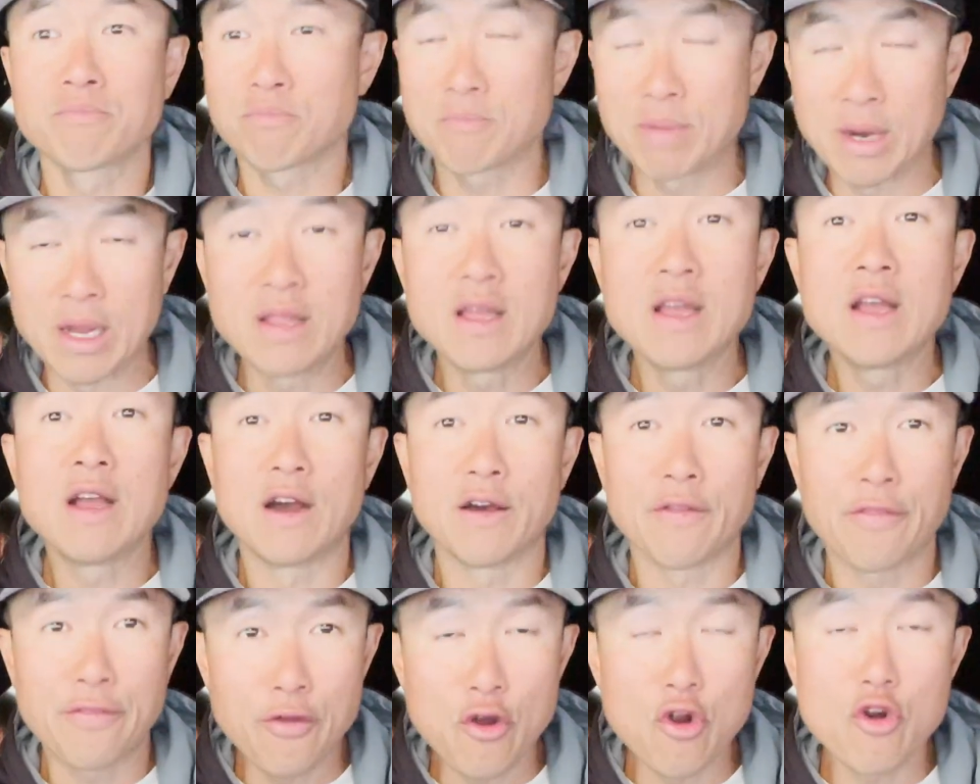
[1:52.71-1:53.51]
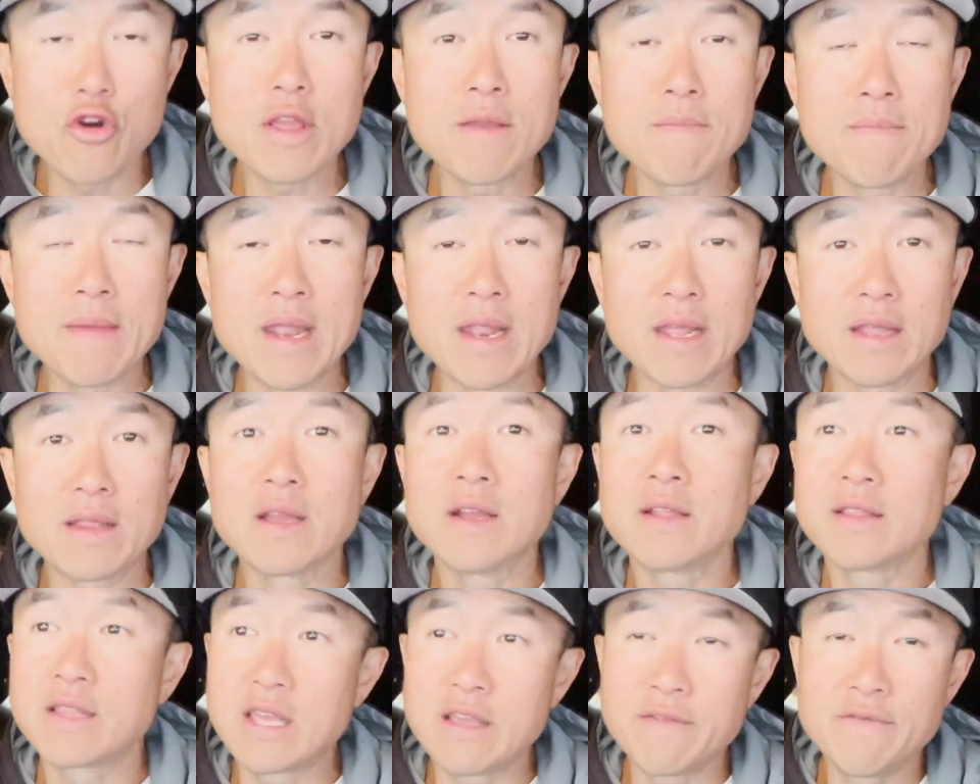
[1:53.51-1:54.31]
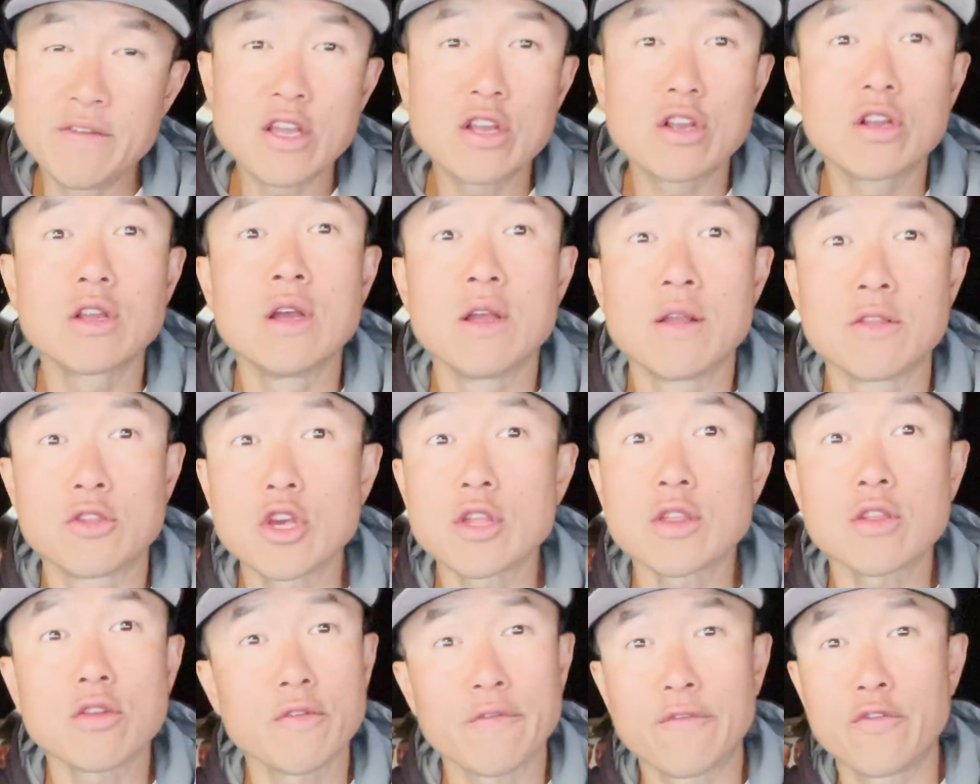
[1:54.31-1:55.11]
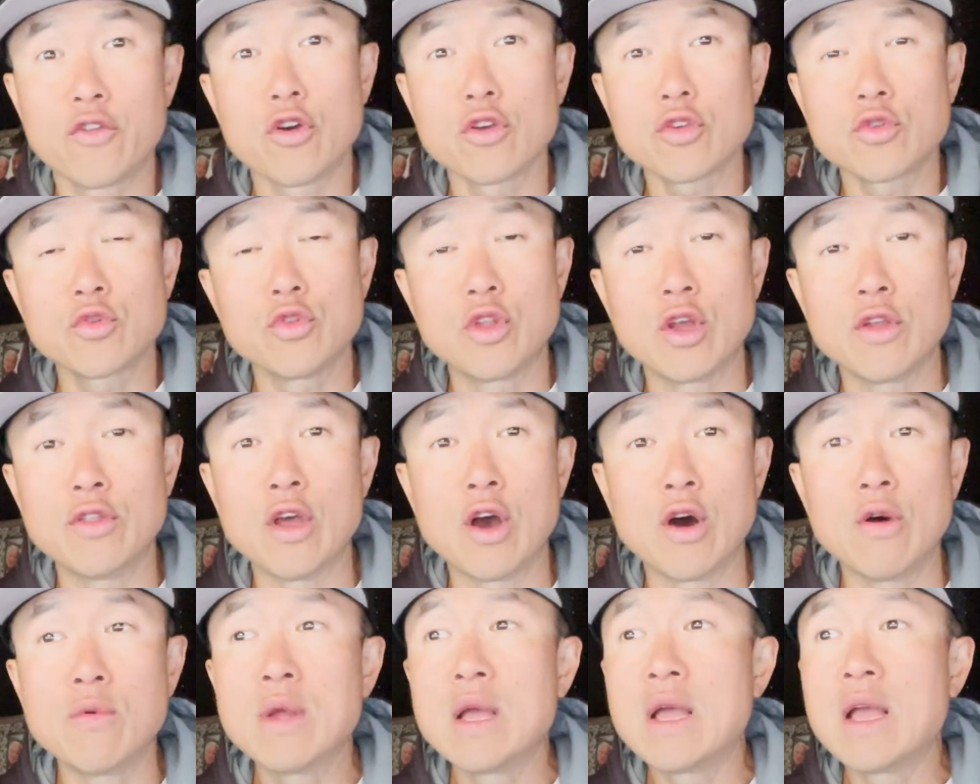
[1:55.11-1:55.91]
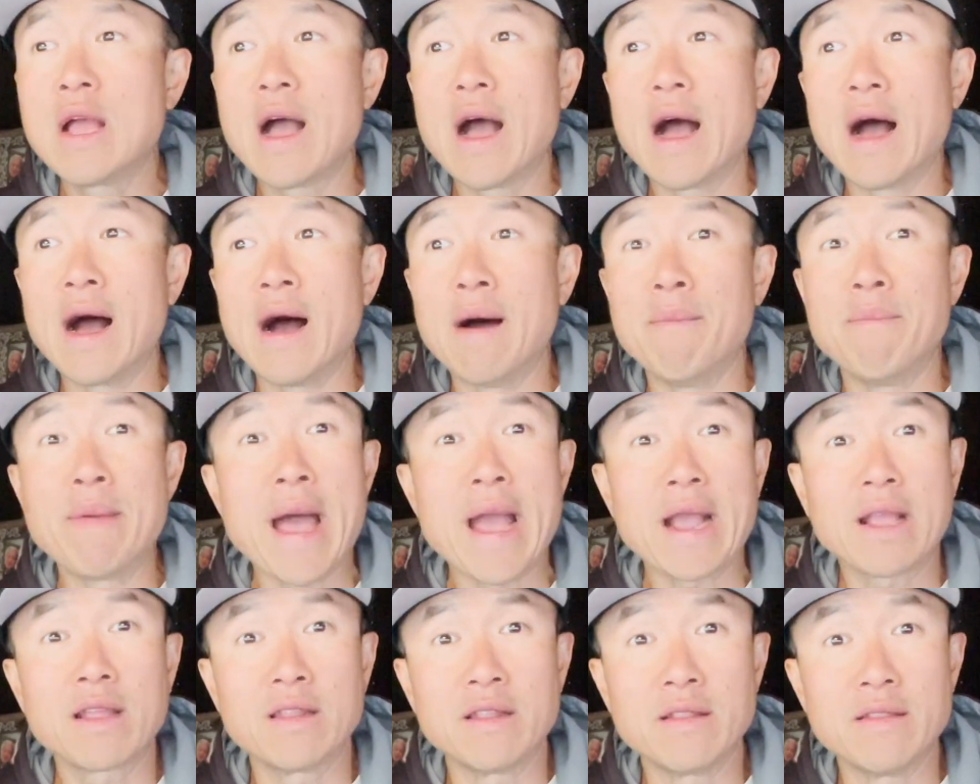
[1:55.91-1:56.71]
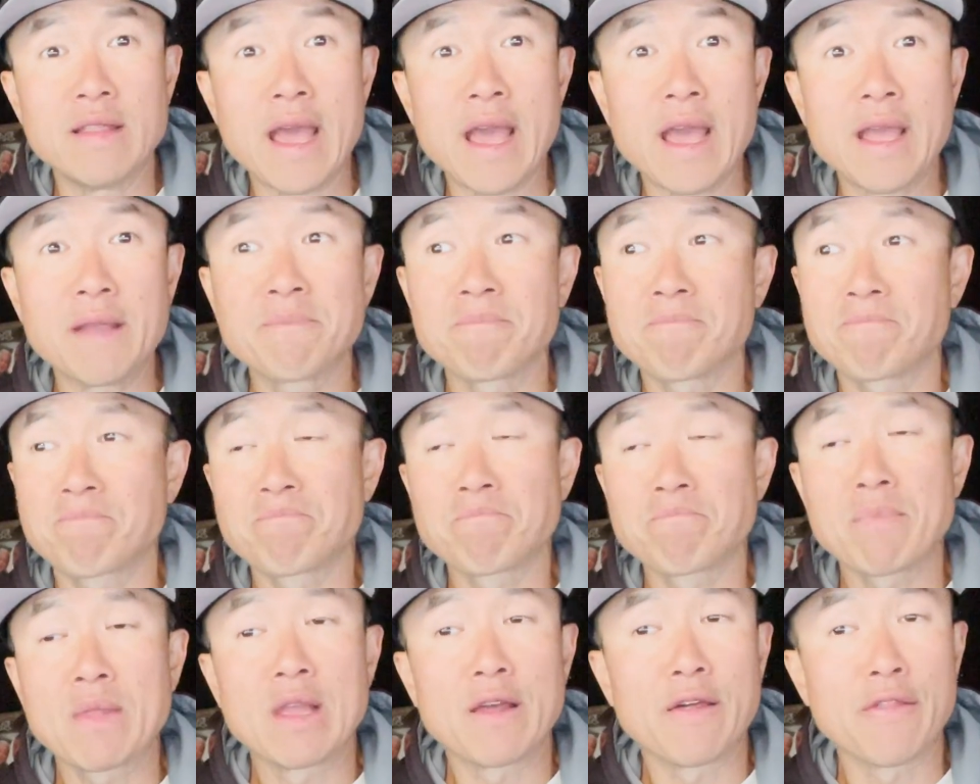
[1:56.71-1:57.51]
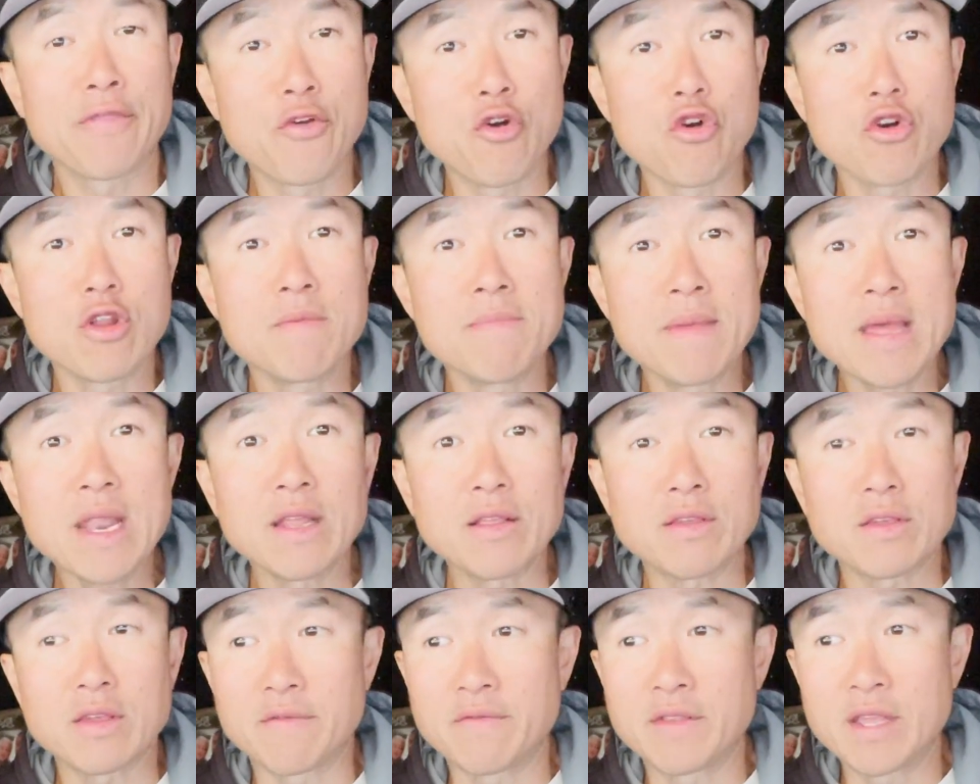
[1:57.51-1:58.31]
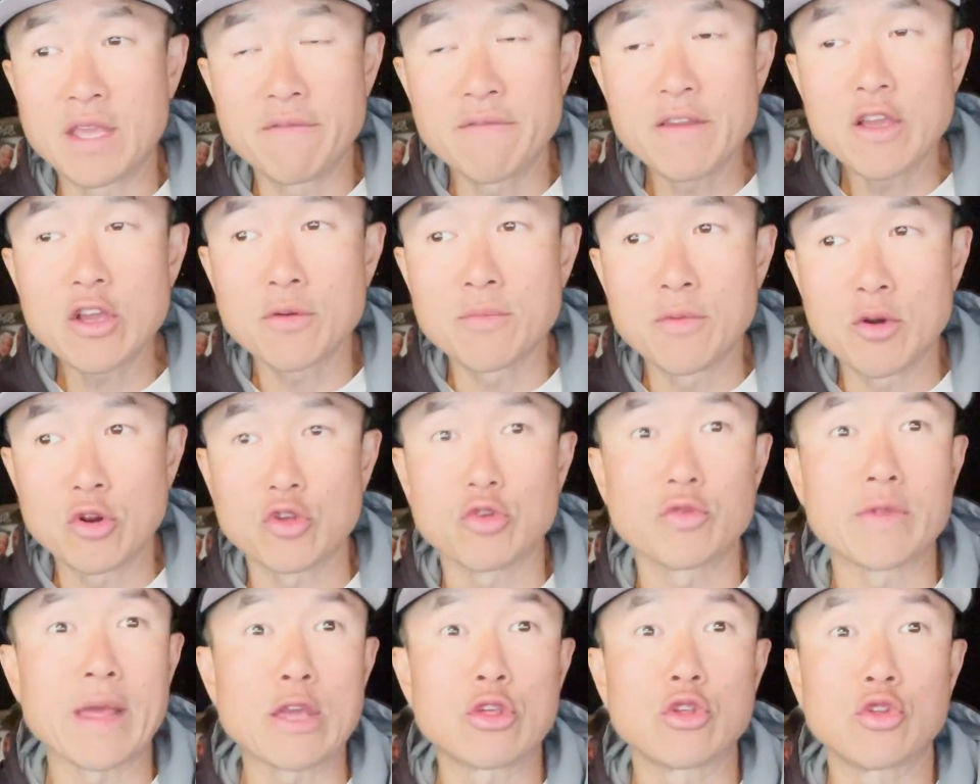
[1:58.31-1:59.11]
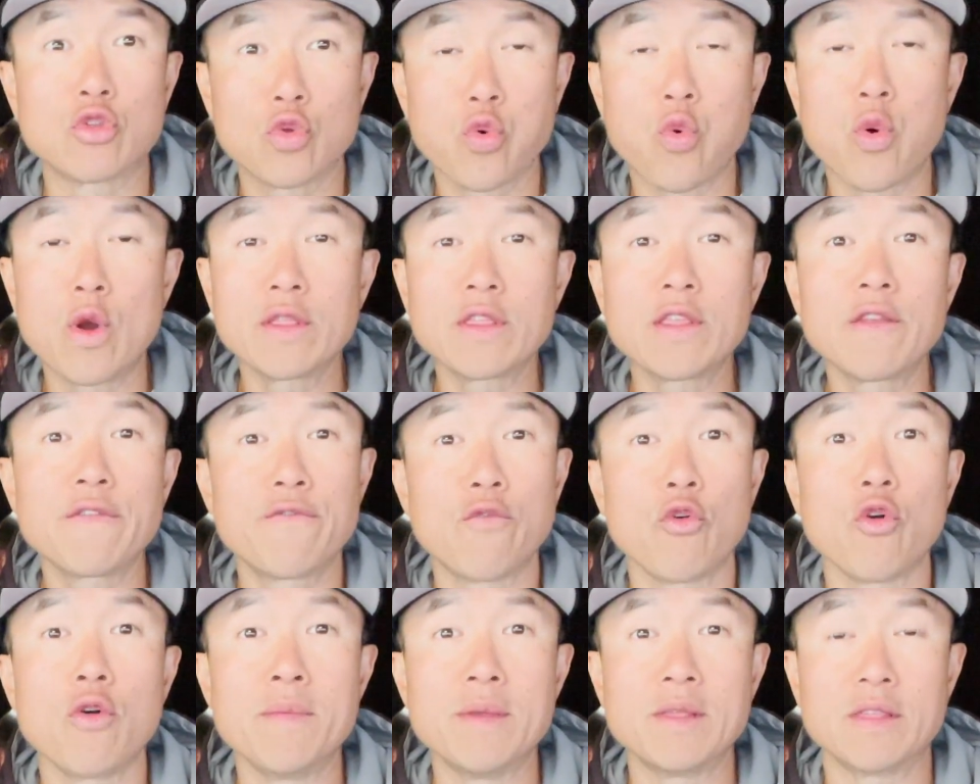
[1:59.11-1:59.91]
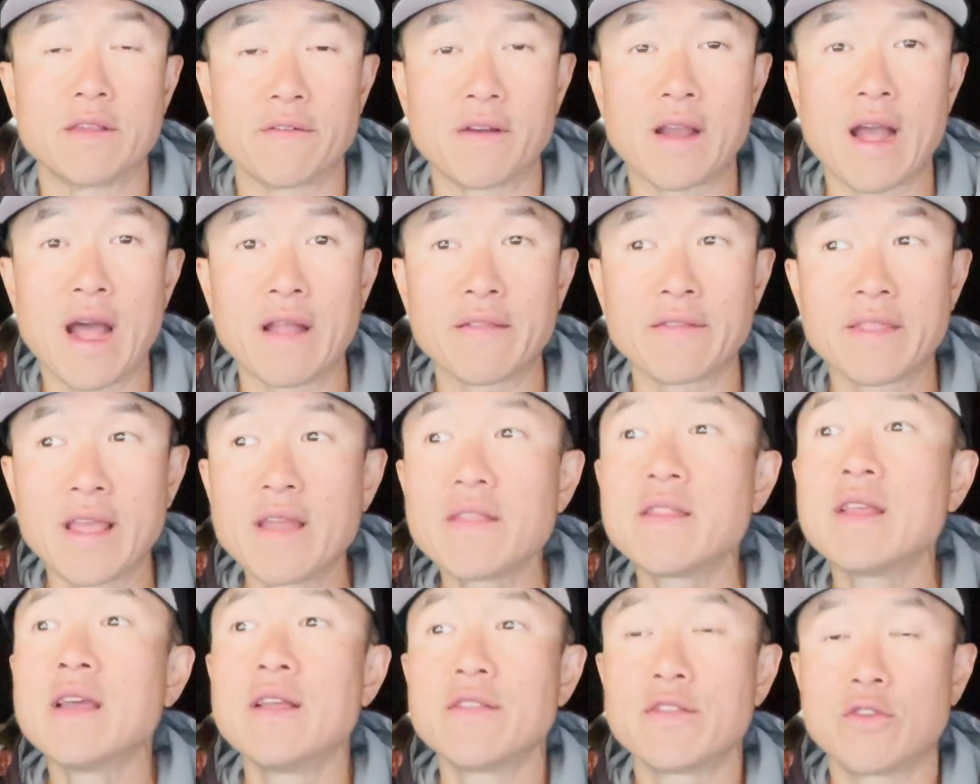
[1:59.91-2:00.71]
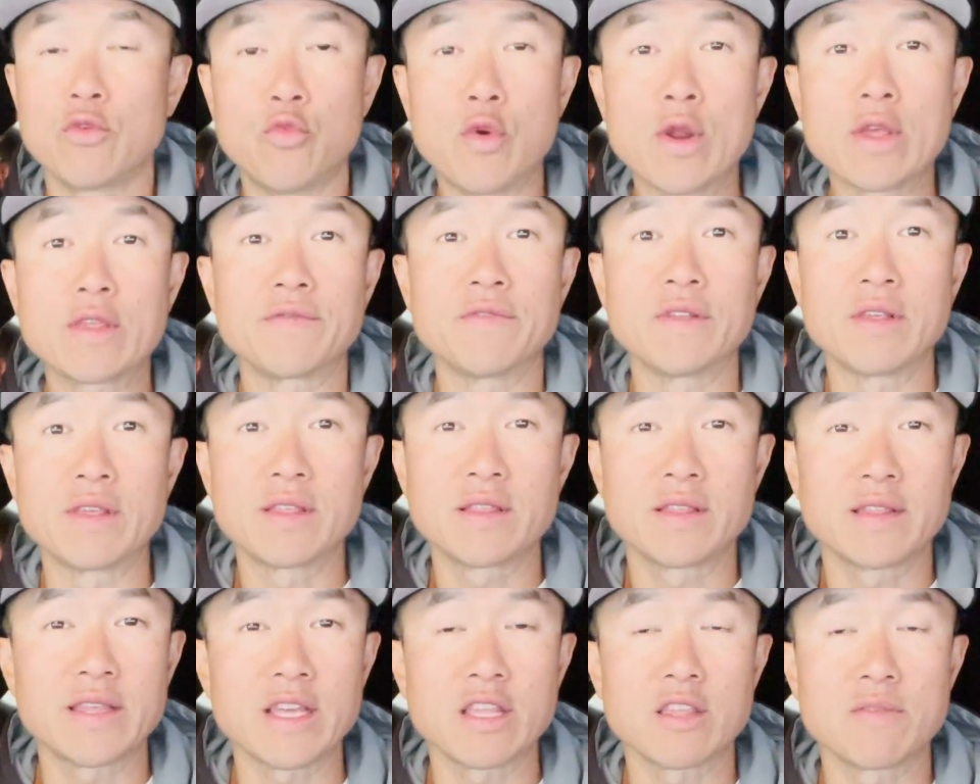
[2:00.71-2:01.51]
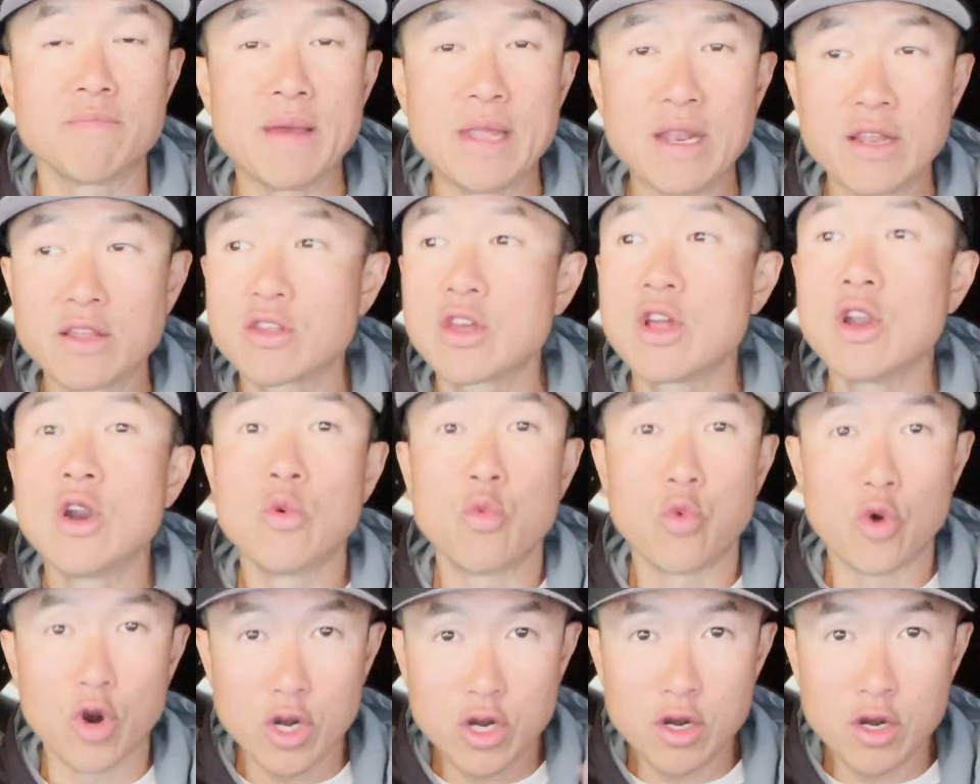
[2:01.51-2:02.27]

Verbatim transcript: But a 30 minute TV, just for those who don't know, uh, back in the day, 30 minutes of TV commercials, actually 24 minutes of content. The rest of the six minutes were